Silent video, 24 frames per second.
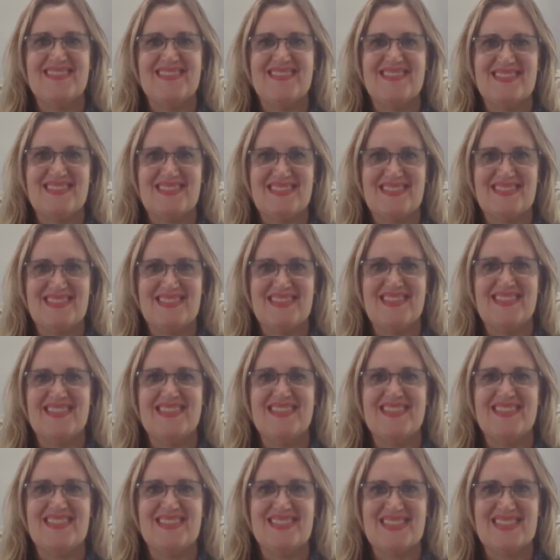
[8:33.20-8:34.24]

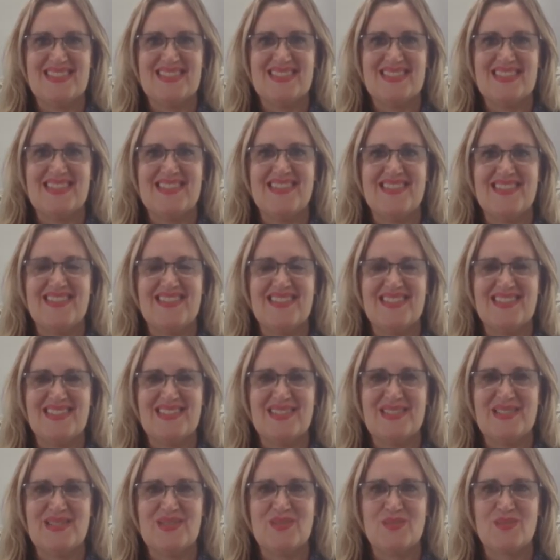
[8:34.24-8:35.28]

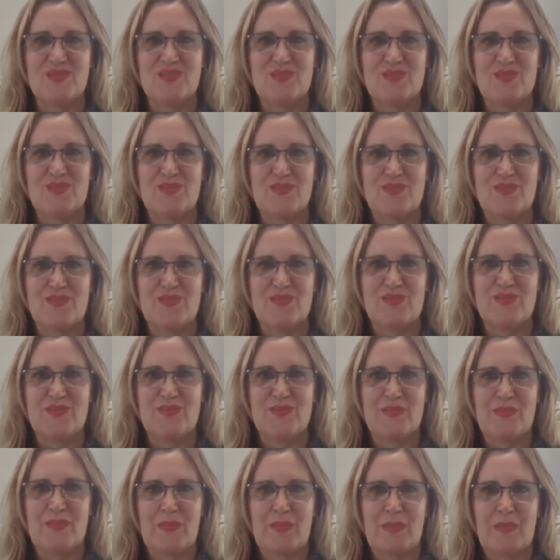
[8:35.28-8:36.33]

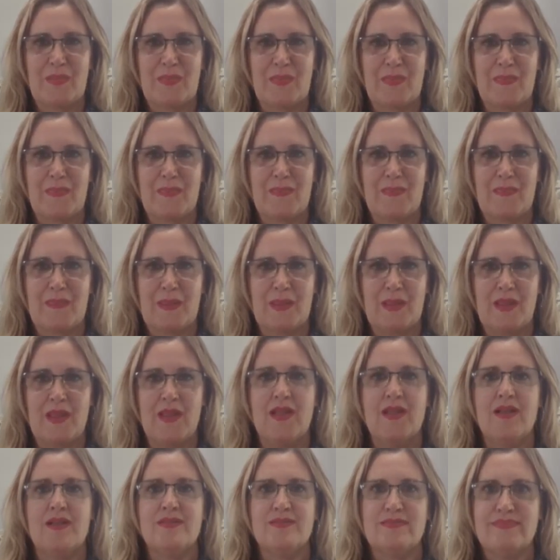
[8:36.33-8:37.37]

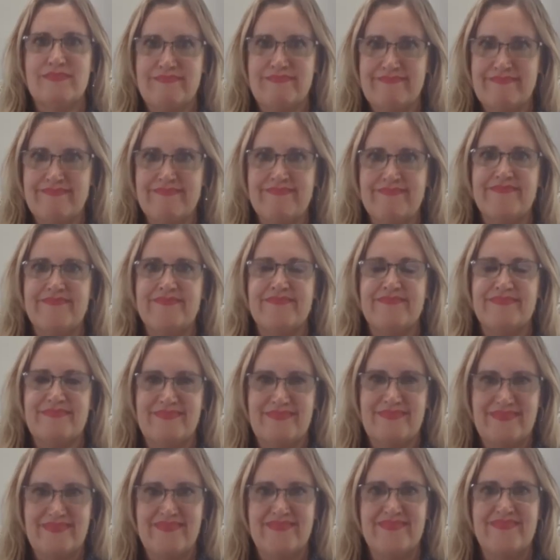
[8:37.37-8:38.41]

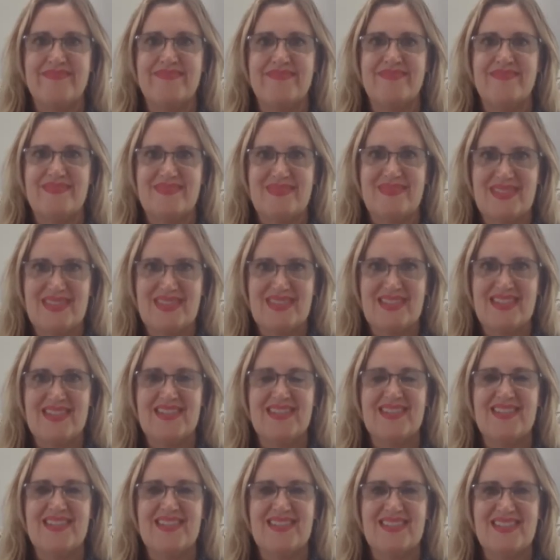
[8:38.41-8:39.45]

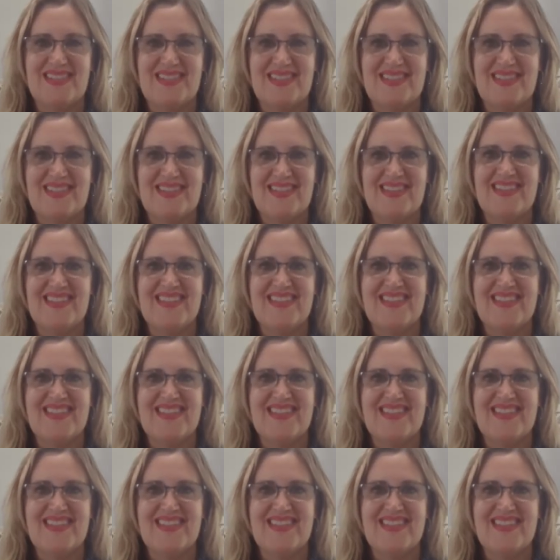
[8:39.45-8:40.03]
[no speech]